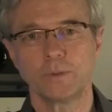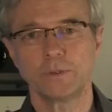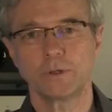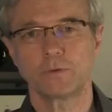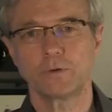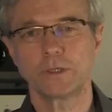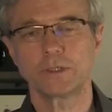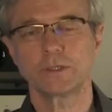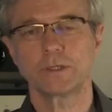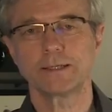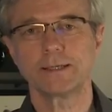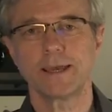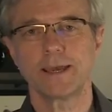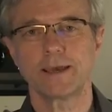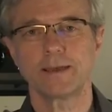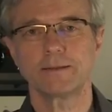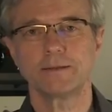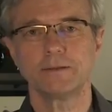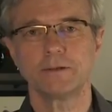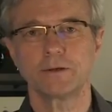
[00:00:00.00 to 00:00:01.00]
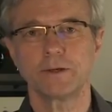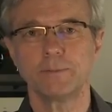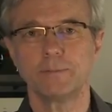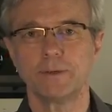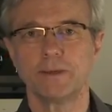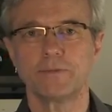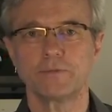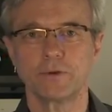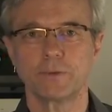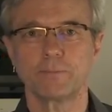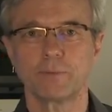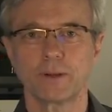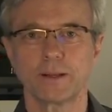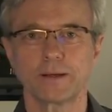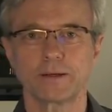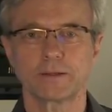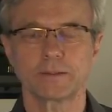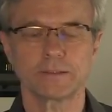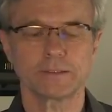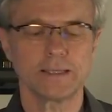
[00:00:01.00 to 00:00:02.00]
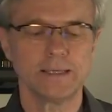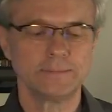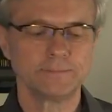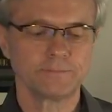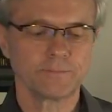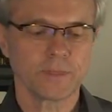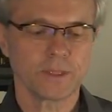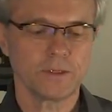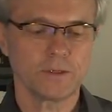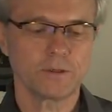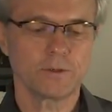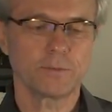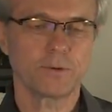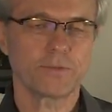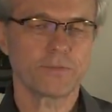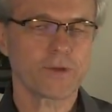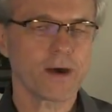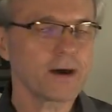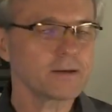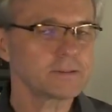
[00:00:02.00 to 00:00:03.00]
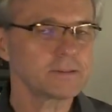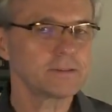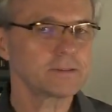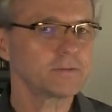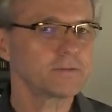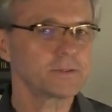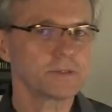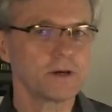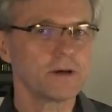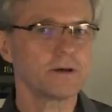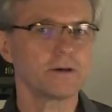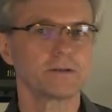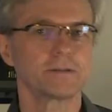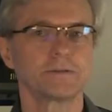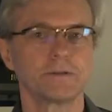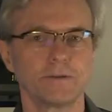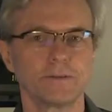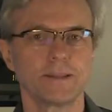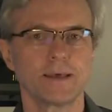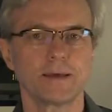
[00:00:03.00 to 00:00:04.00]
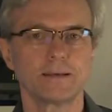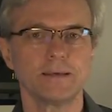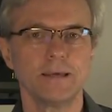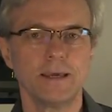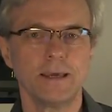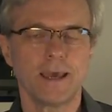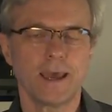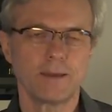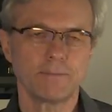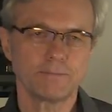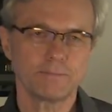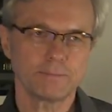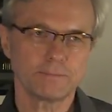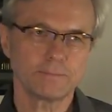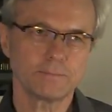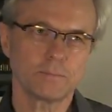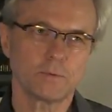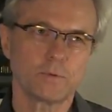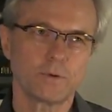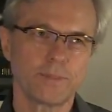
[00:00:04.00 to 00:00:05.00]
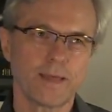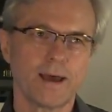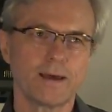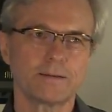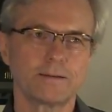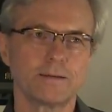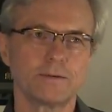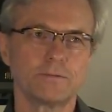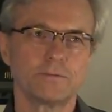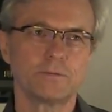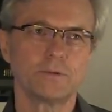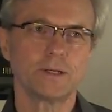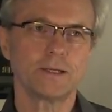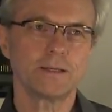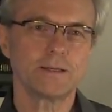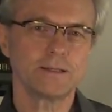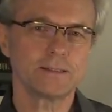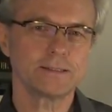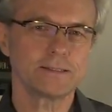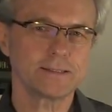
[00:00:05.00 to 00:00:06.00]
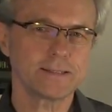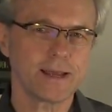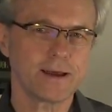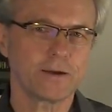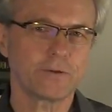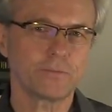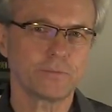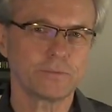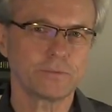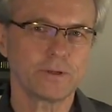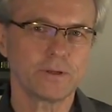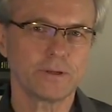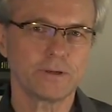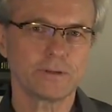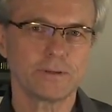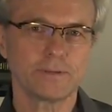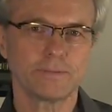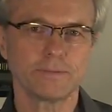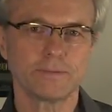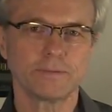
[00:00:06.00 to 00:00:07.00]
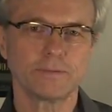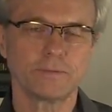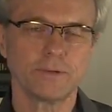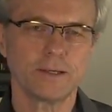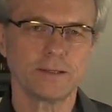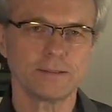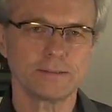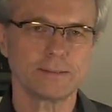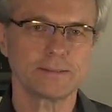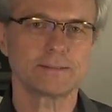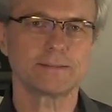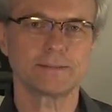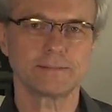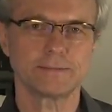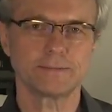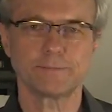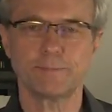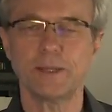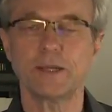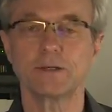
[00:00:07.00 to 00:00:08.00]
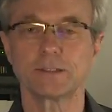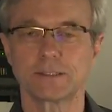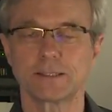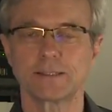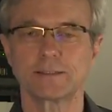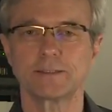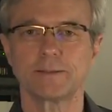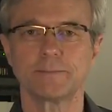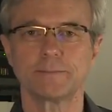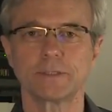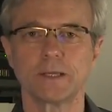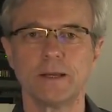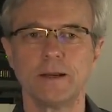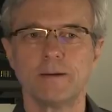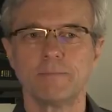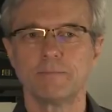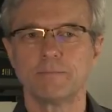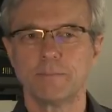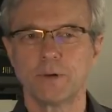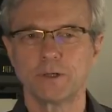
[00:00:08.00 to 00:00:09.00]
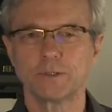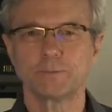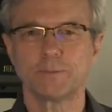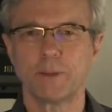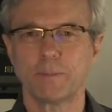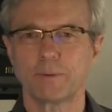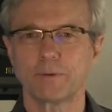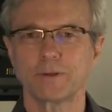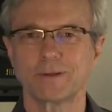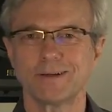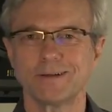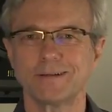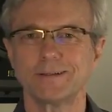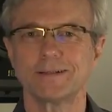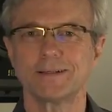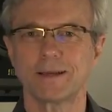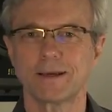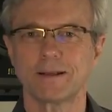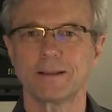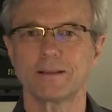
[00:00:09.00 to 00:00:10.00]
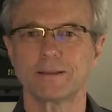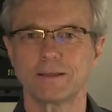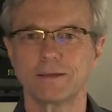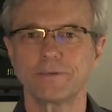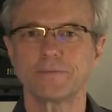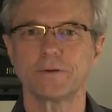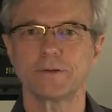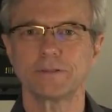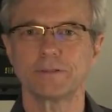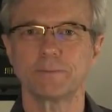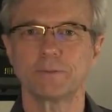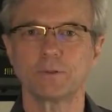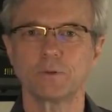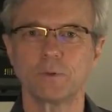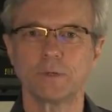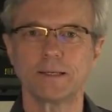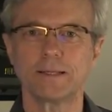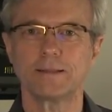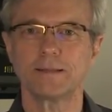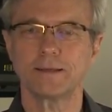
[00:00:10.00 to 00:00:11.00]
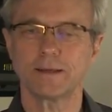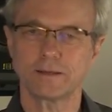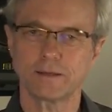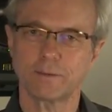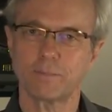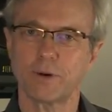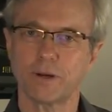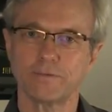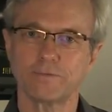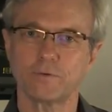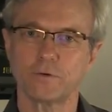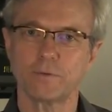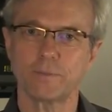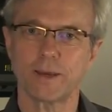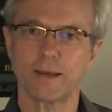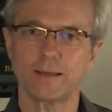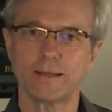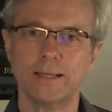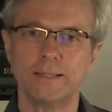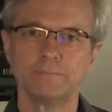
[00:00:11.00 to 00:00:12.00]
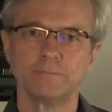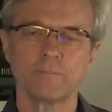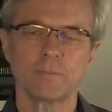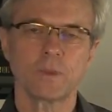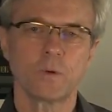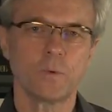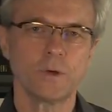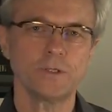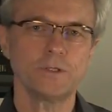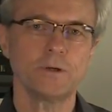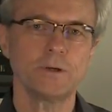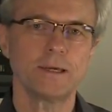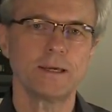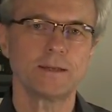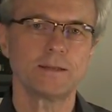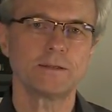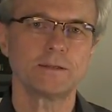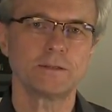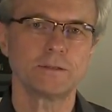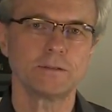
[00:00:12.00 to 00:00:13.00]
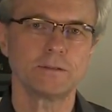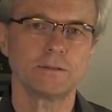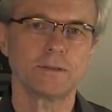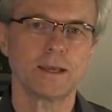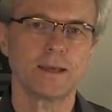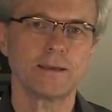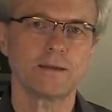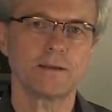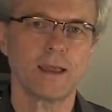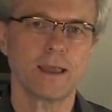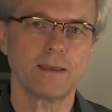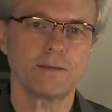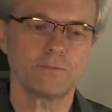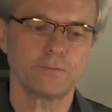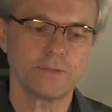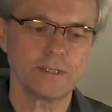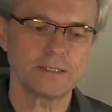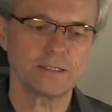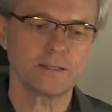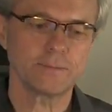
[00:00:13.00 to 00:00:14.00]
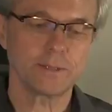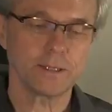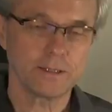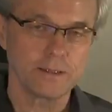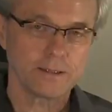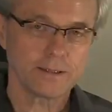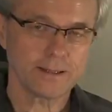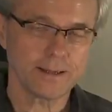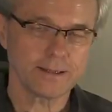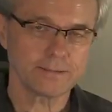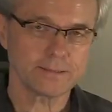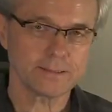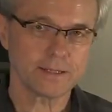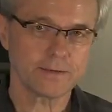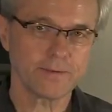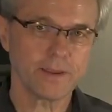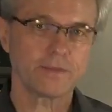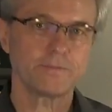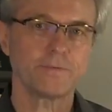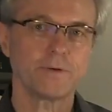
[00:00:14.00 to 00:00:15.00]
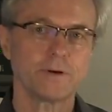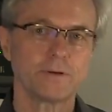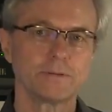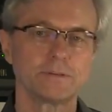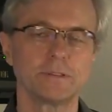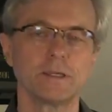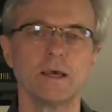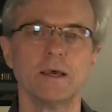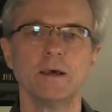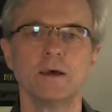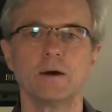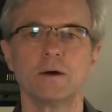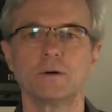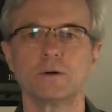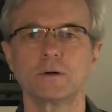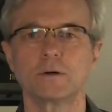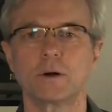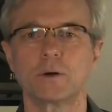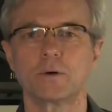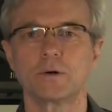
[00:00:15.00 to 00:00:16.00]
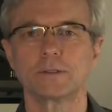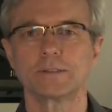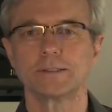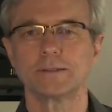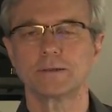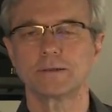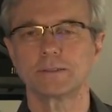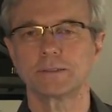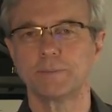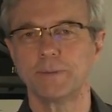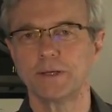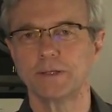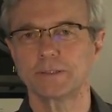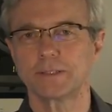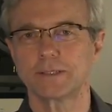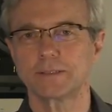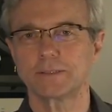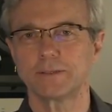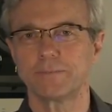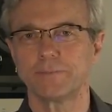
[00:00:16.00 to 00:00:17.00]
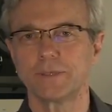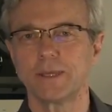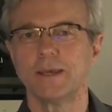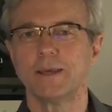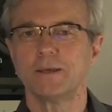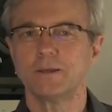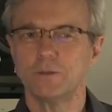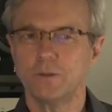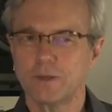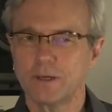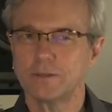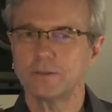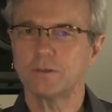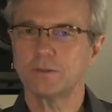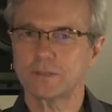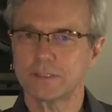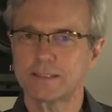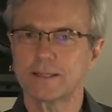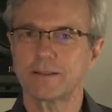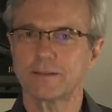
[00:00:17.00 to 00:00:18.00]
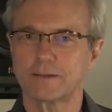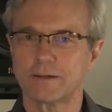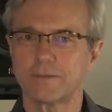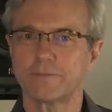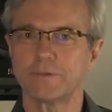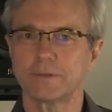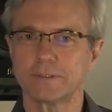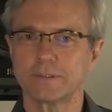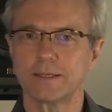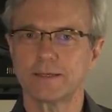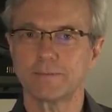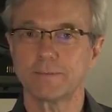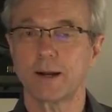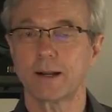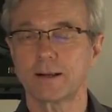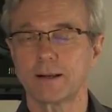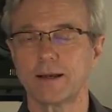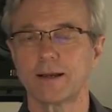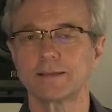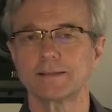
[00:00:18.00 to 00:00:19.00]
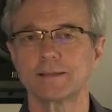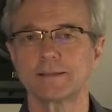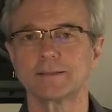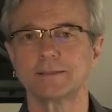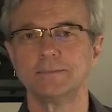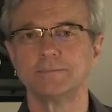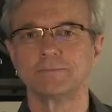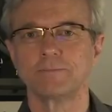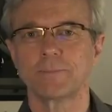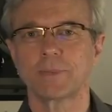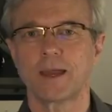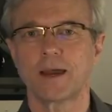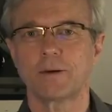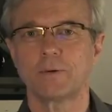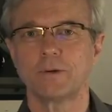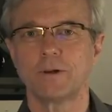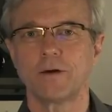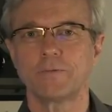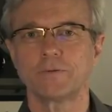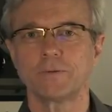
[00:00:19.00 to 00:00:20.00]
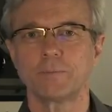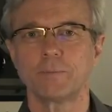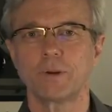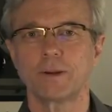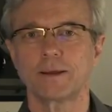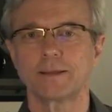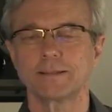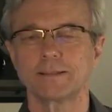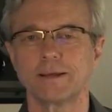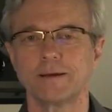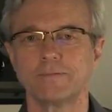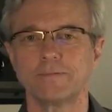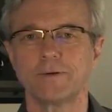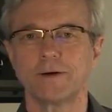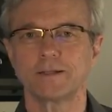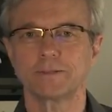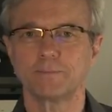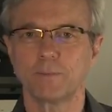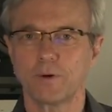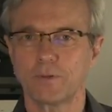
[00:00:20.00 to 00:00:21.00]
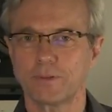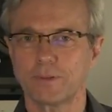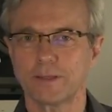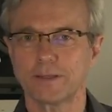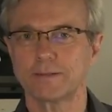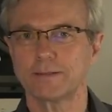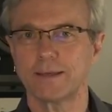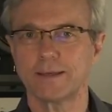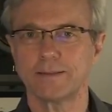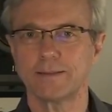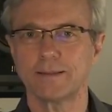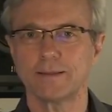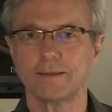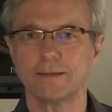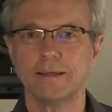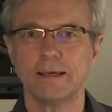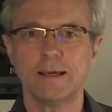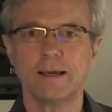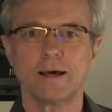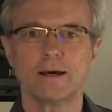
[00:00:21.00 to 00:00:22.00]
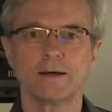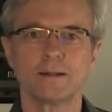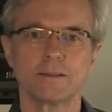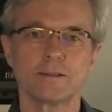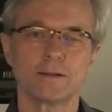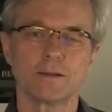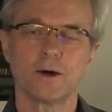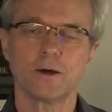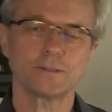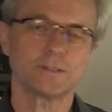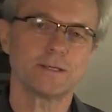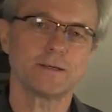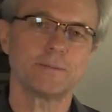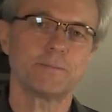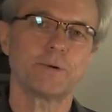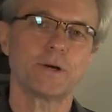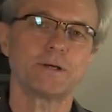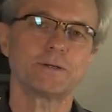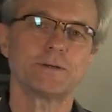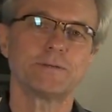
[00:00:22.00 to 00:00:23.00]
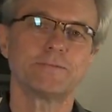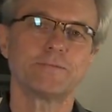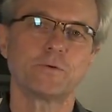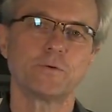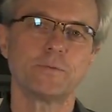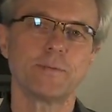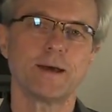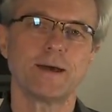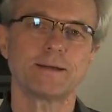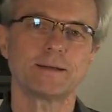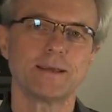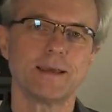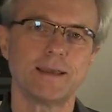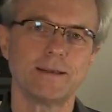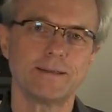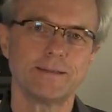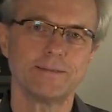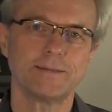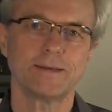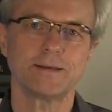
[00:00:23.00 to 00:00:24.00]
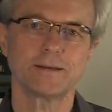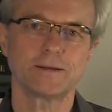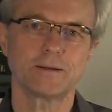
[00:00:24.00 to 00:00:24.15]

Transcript: when you originally had your MP3 players, you could put thousands of songs on that, and without really good sound speaker systems, most people couldn't tell the difference between the uncompressed format. Once you get into a reasonably good set of headphones or speaker systems, you can usually tell the difference. And in my classes, I will often play sound files both in the lossy compression format and in the